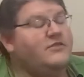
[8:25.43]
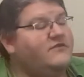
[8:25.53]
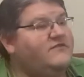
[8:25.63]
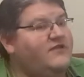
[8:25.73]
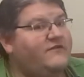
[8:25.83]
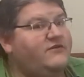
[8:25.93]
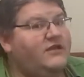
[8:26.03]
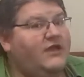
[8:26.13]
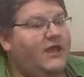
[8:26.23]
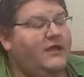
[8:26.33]
This is
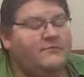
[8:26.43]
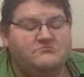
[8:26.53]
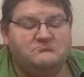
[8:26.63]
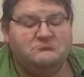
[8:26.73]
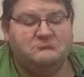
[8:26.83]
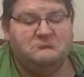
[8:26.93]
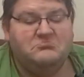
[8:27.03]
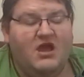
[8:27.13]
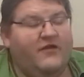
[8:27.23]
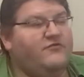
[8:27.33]
definitely a game.
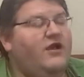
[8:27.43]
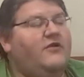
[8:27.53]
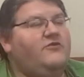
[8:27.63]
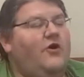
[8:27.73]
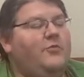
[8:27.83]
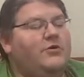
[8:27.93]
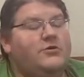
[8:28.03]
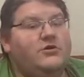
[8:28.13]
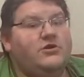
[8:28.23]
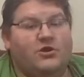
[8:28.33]
Every October,